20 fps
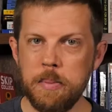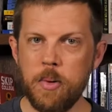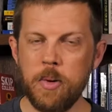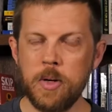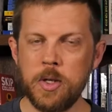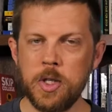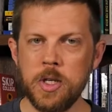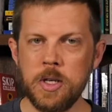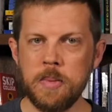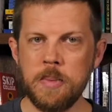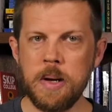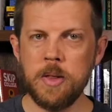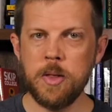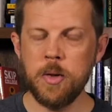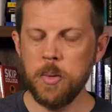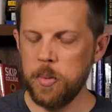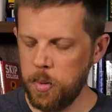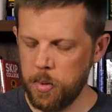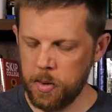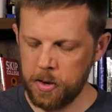portion about
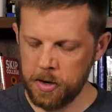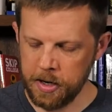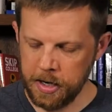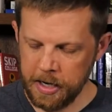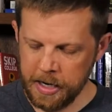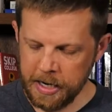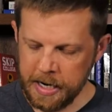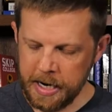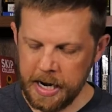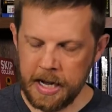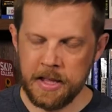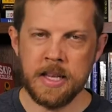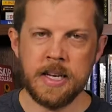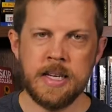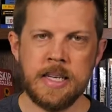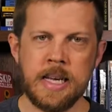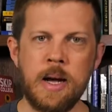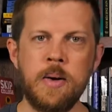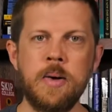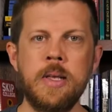the war, and
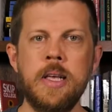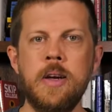then down